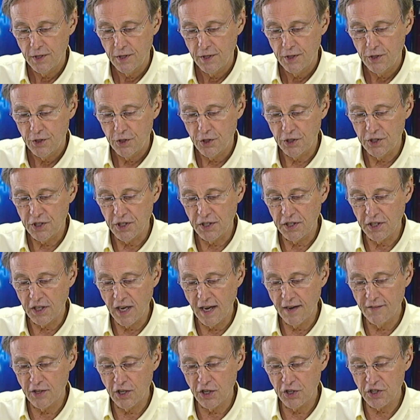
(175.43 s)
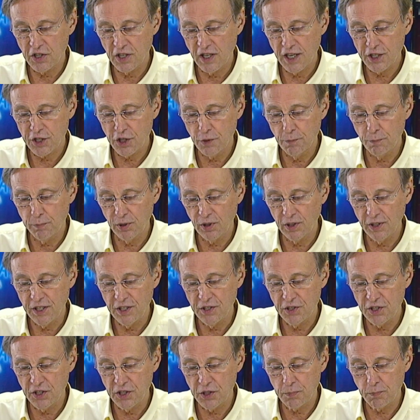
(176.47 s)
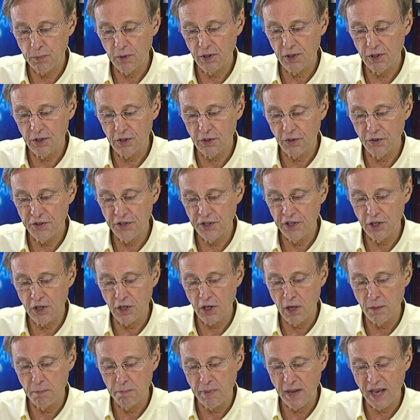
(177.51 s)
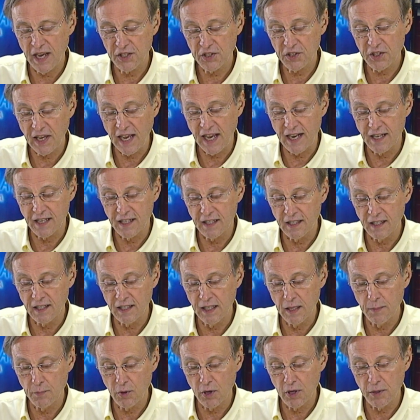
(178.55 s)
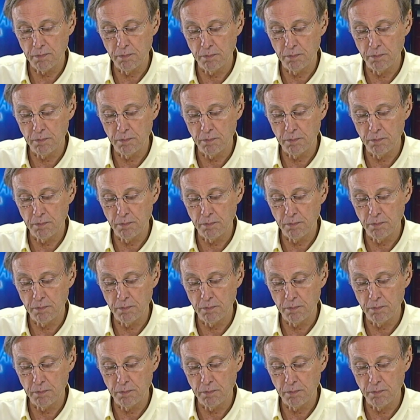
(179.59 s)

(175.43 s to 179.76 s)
She said, the governor's election police is political theater at best and a deliberate